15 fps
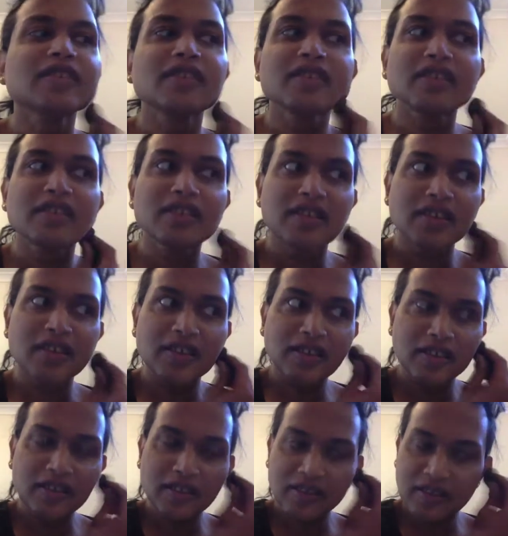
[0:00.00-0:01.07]
got,
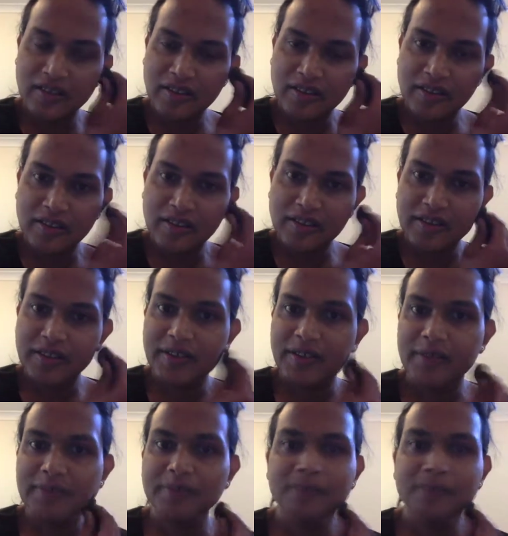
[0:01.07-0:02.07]
you know,